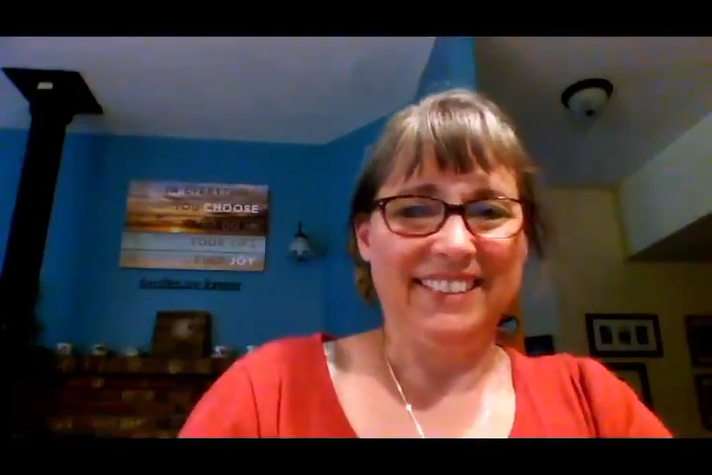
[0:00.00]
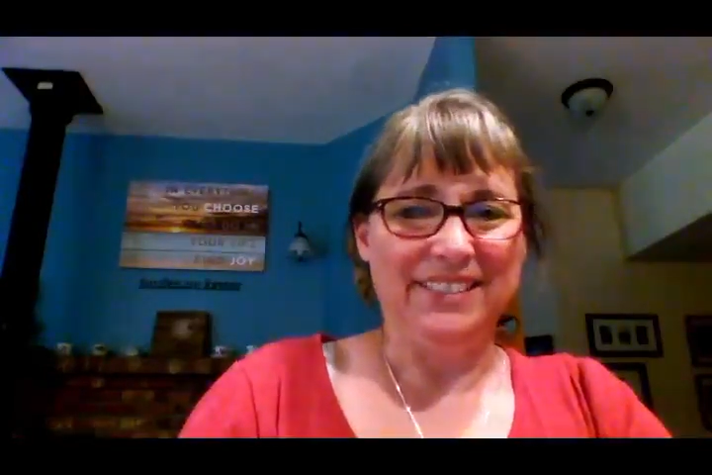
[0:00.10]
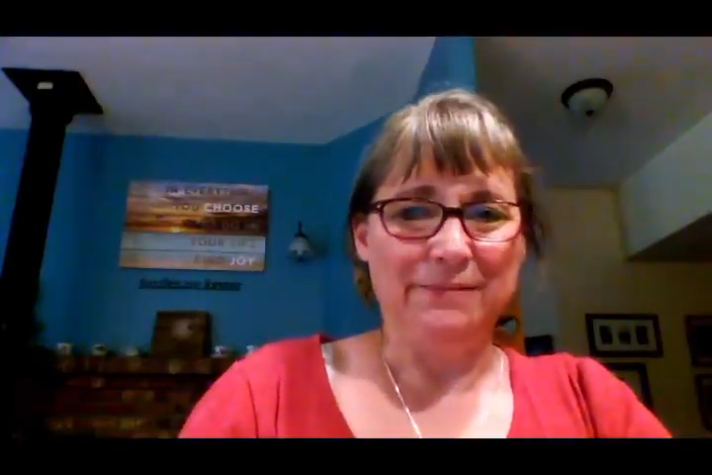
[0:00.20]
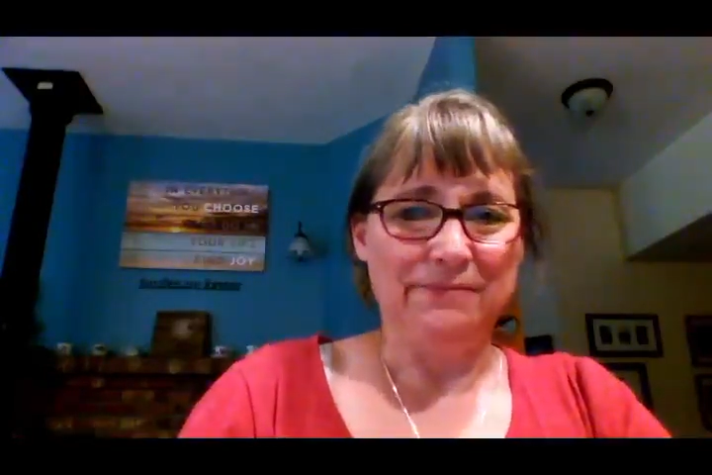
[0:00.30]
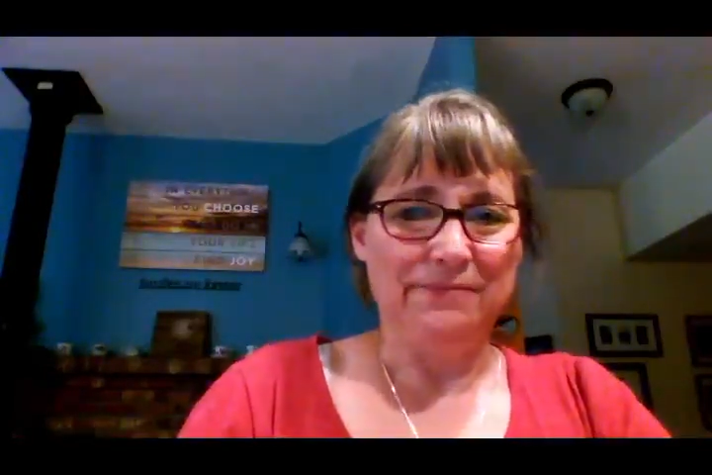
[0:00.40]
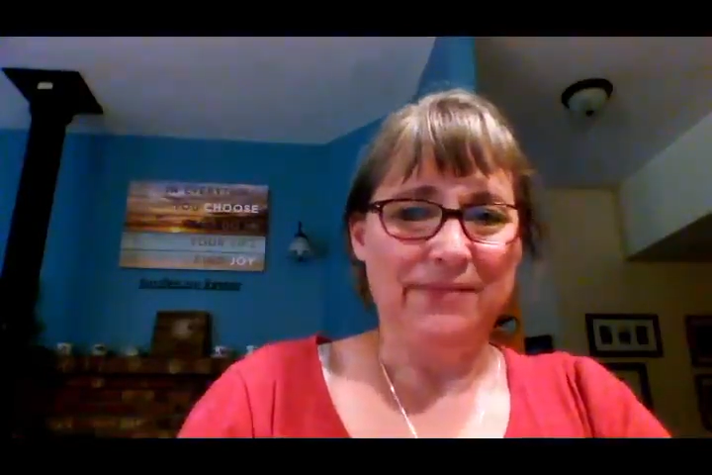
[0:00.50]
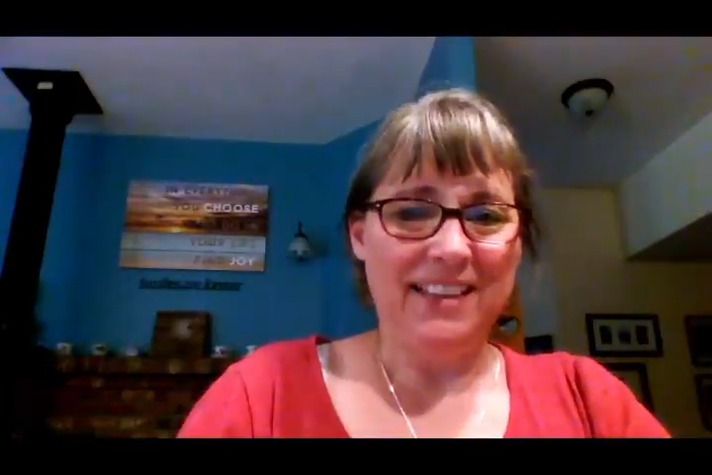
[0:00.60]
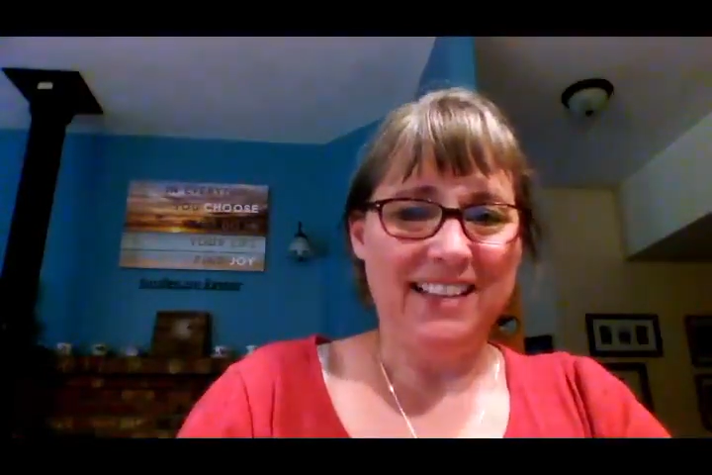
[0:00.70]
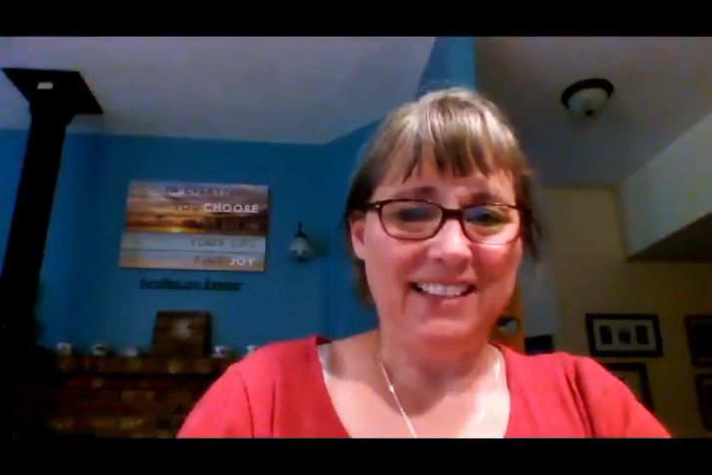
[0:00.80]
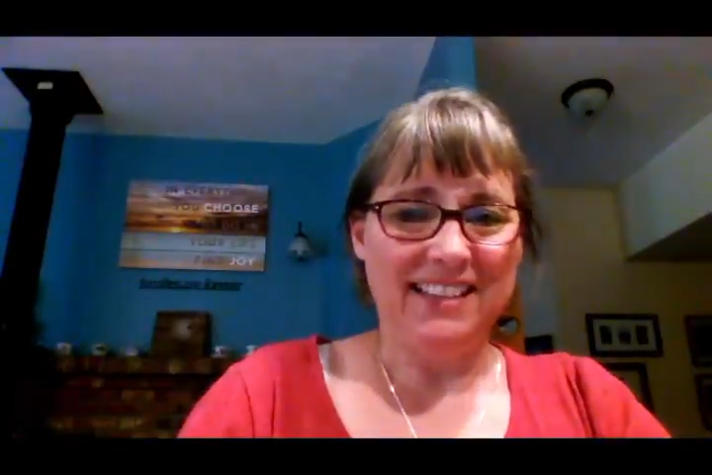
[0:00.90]
So
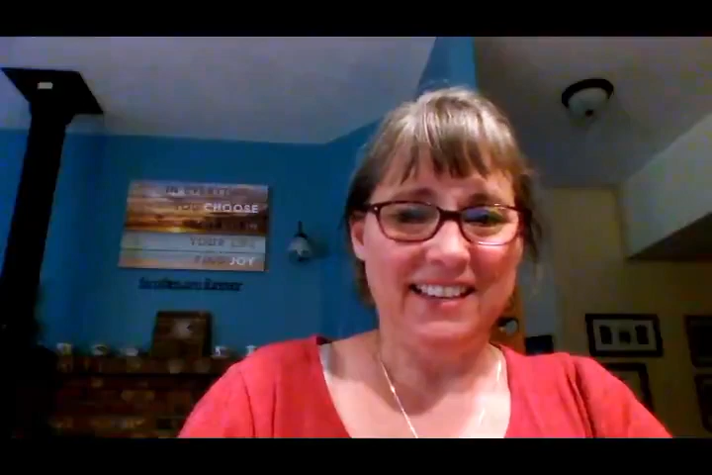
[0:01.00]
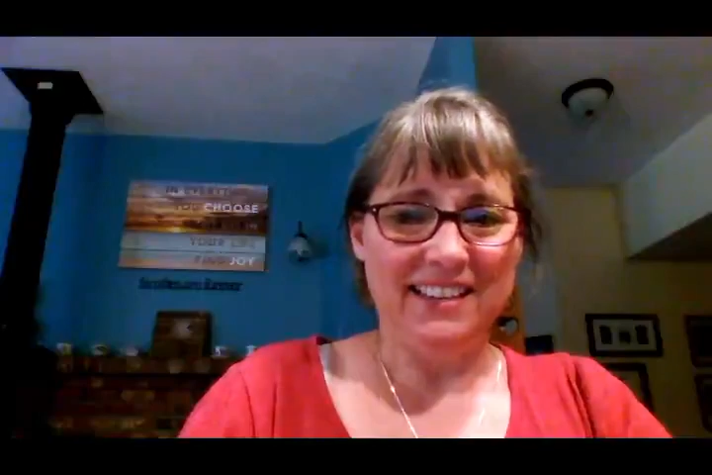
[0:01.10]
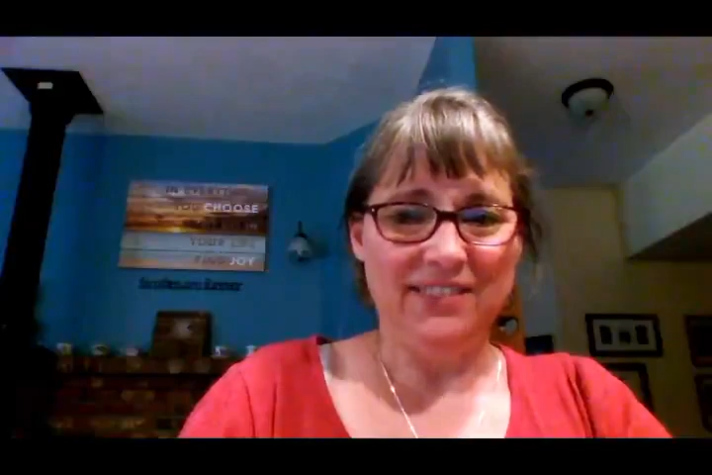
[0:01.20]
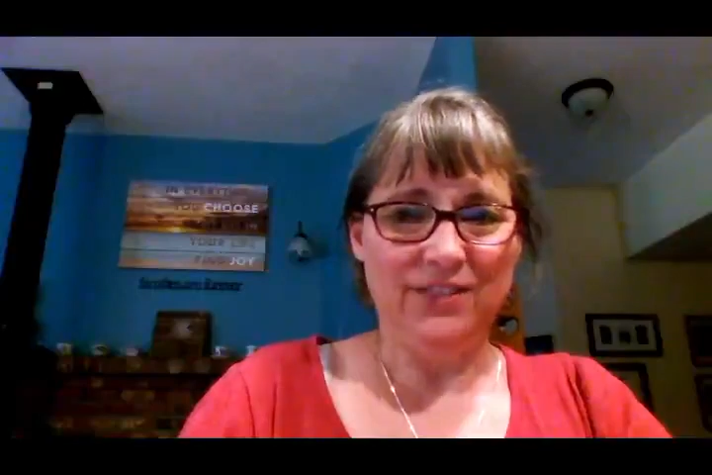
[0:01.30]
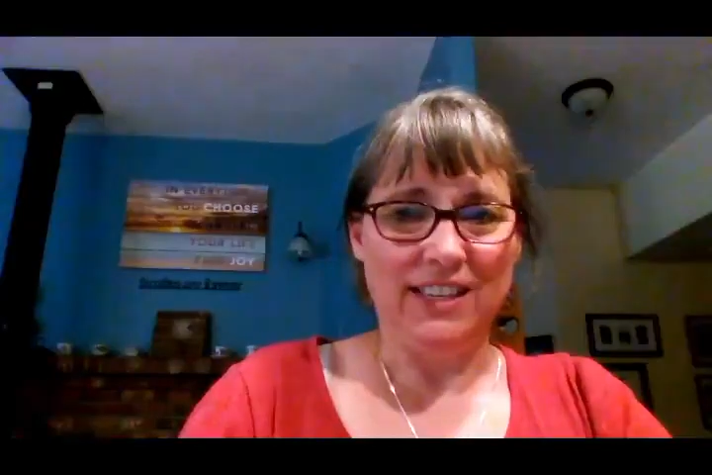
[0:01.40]
that's the end of